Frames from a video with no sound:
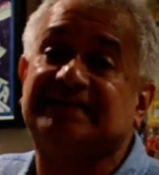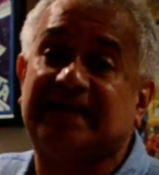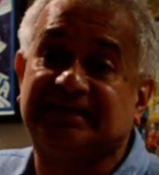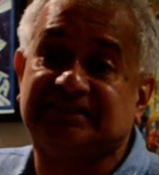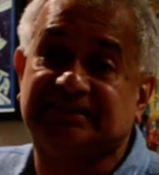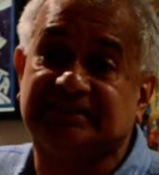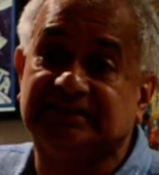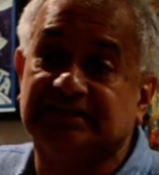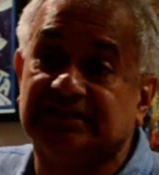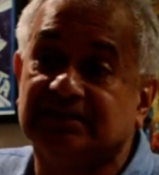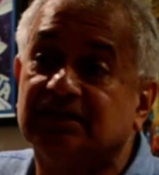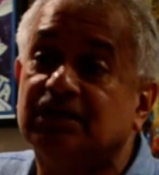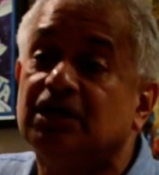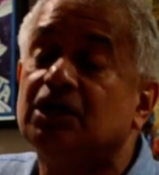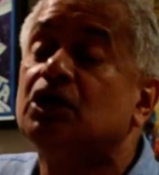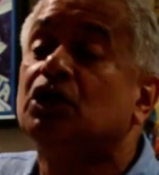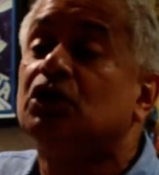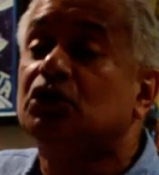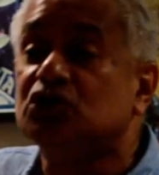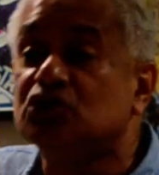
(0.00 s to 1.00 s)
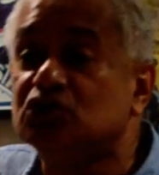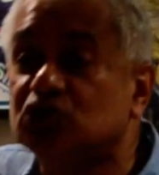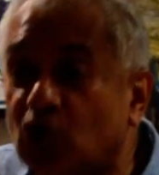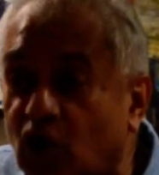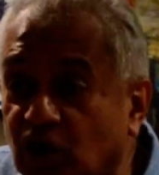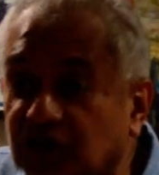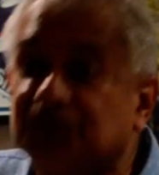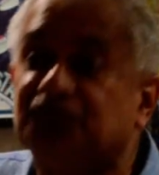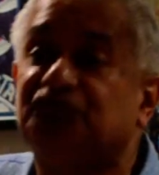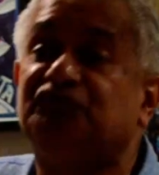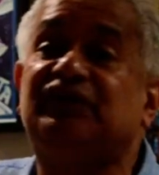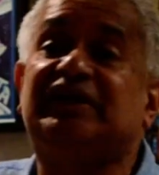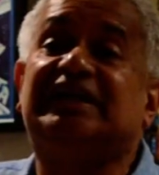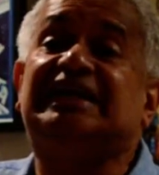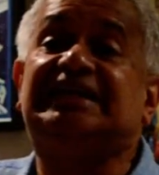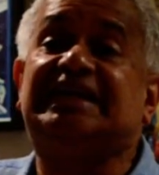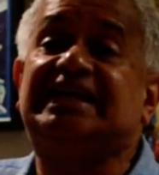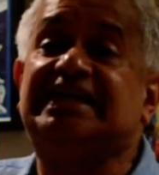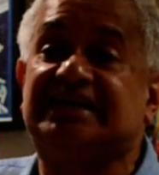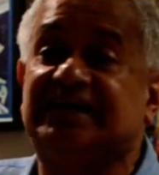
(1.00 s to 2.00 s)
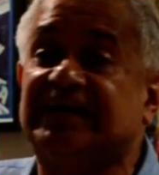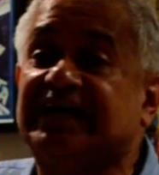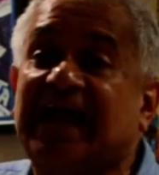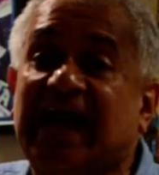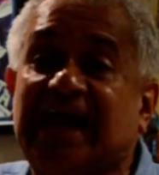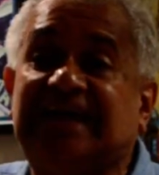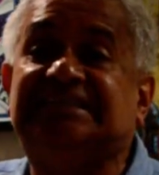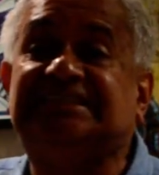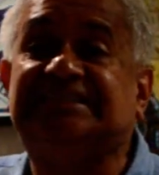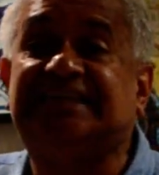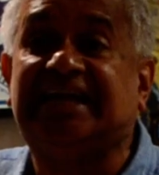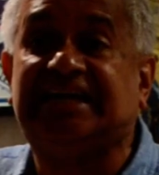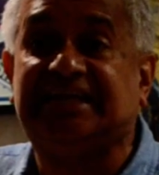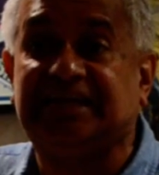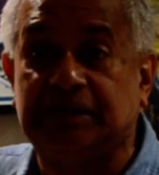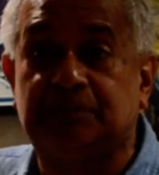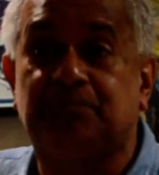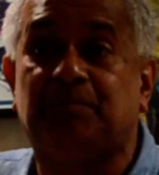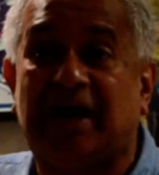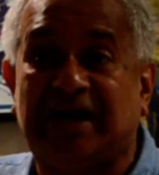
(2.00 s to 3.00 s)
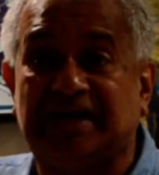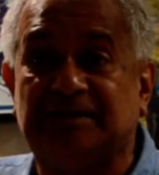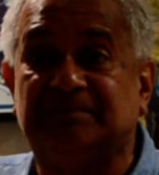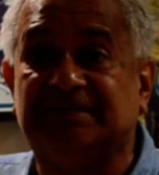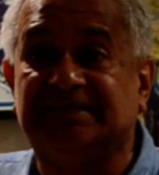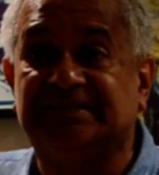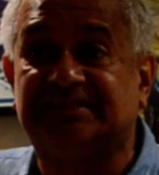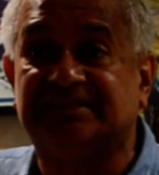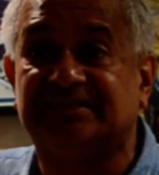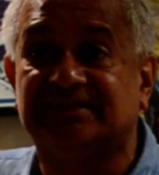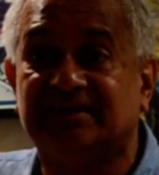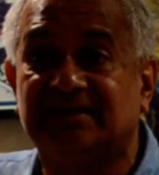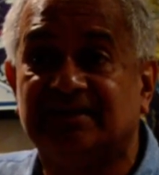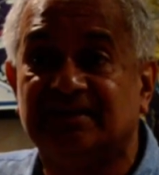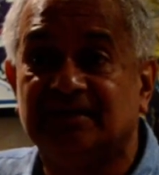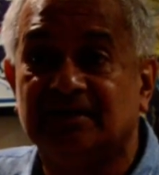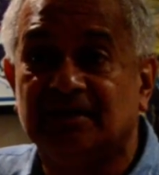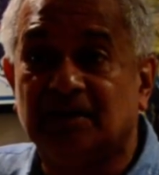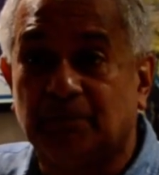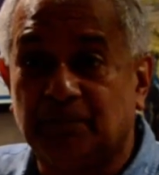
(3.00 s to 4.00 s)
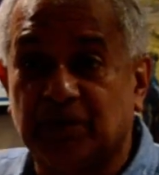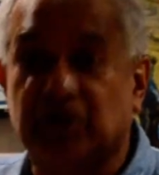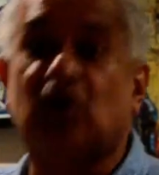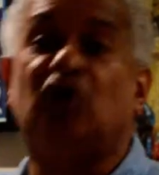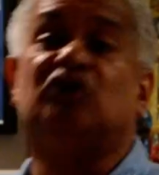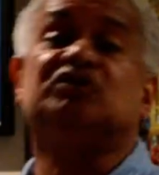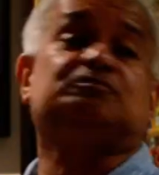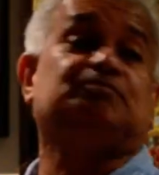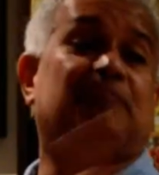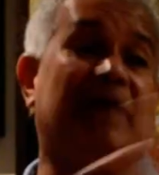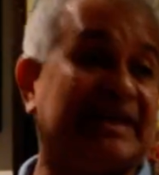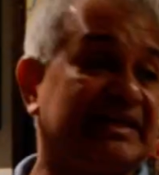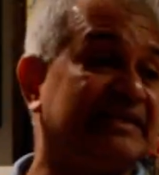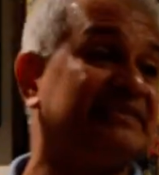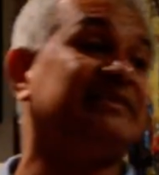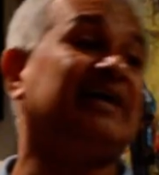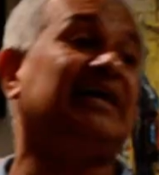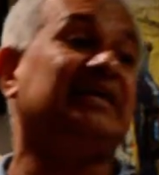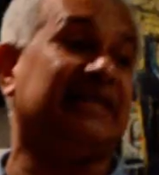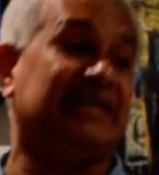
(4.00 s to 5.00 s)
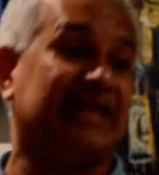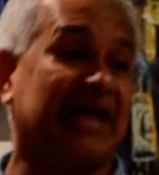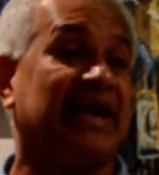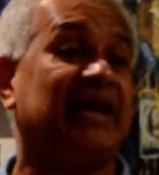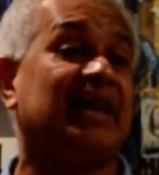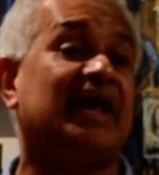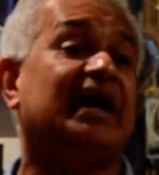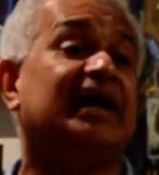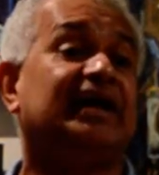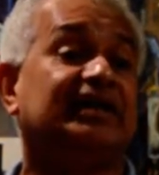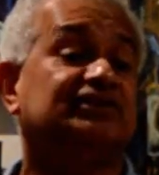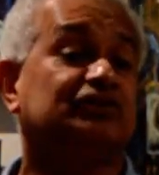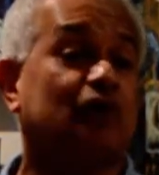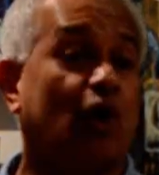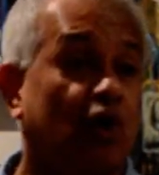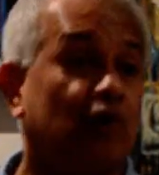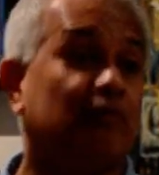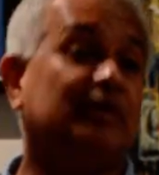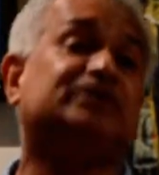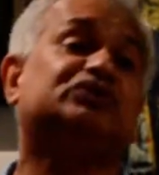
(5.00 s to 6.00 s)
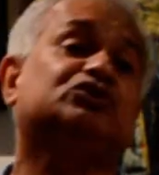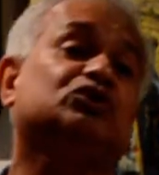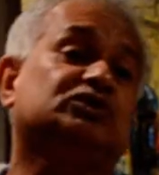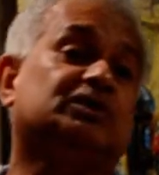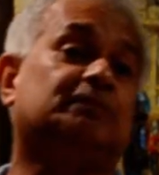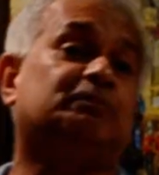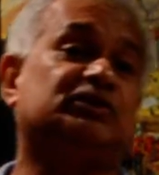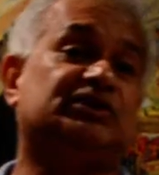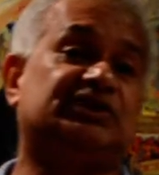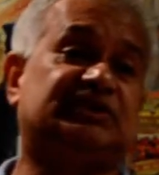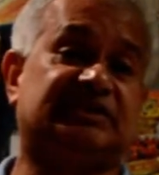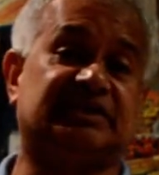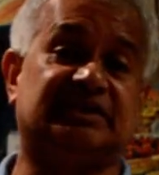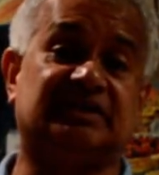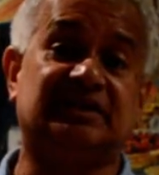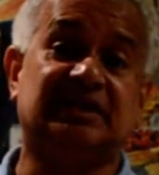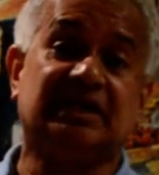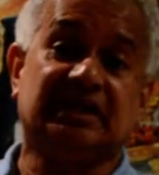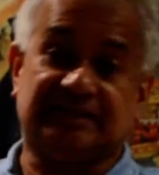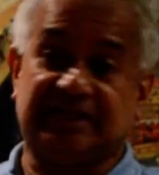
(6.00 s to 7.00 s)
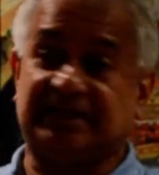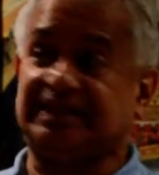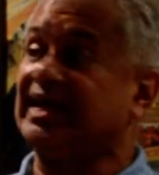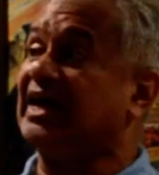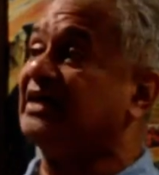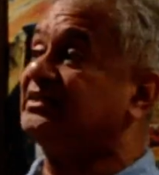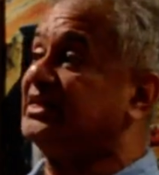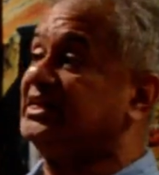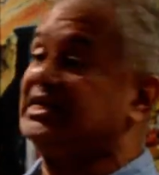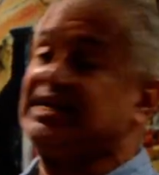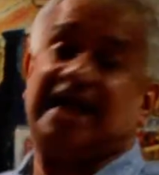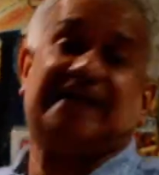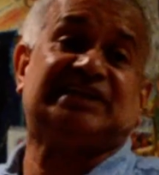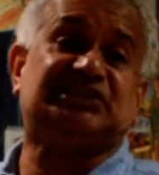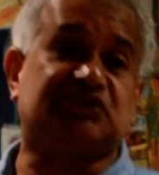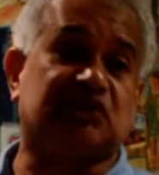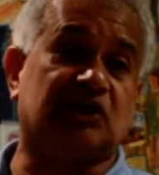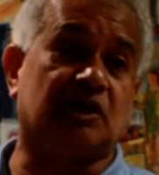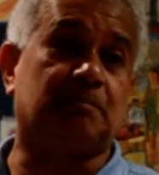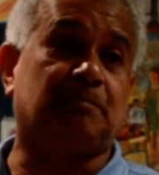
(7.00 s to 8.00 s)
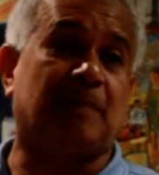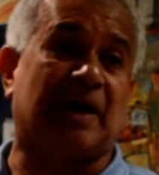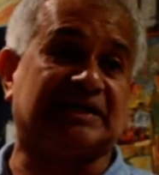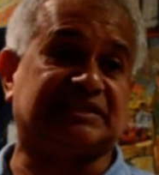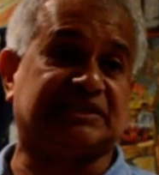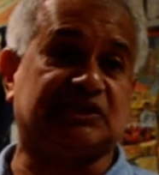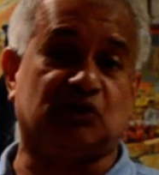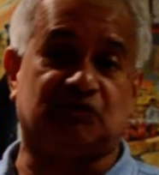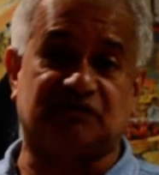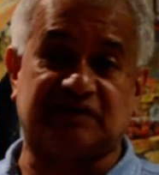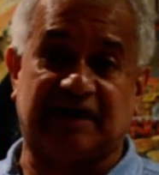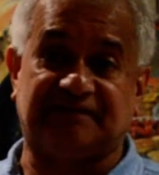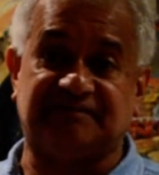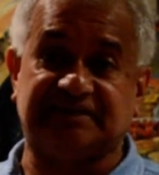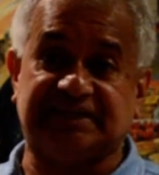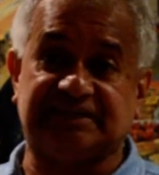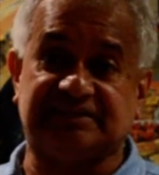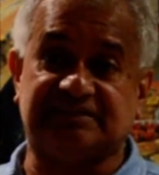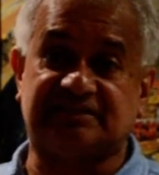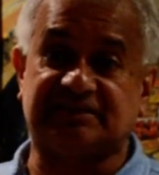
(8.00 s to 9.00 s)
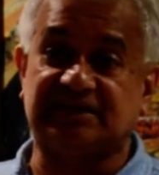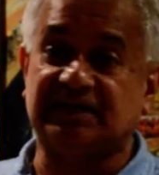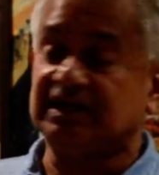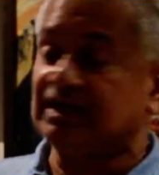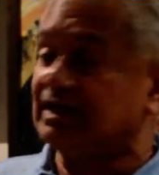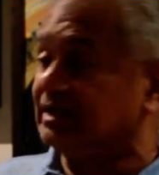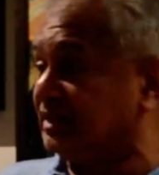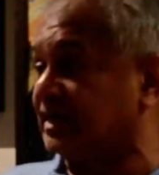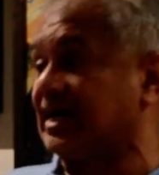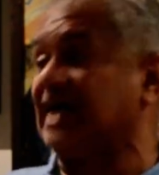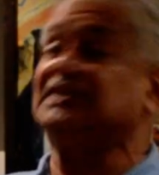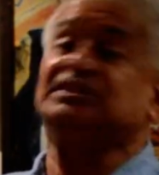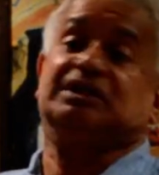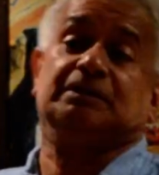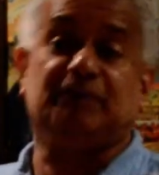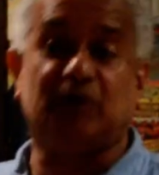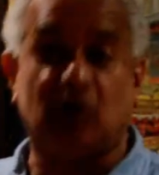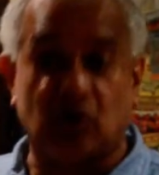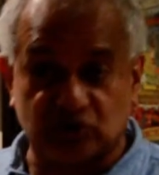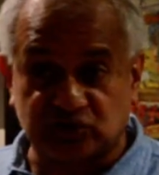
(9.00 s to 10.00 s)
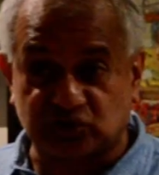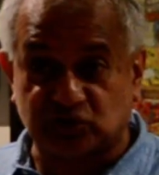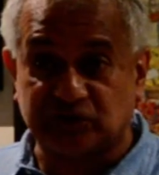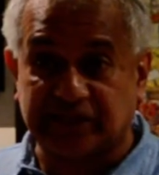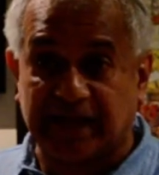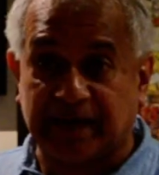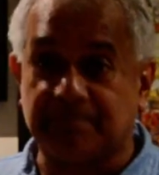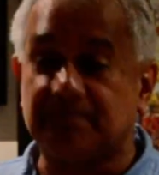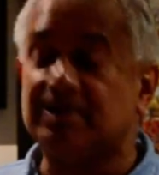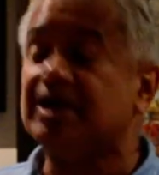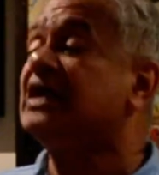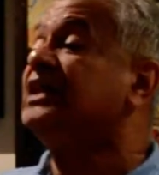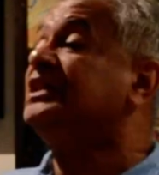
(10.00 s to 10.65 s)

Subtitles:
National not fielding a candidate in Parliament. Because Barisan and Alliance always took the position that they are the natural party of governance, the country belongs to them.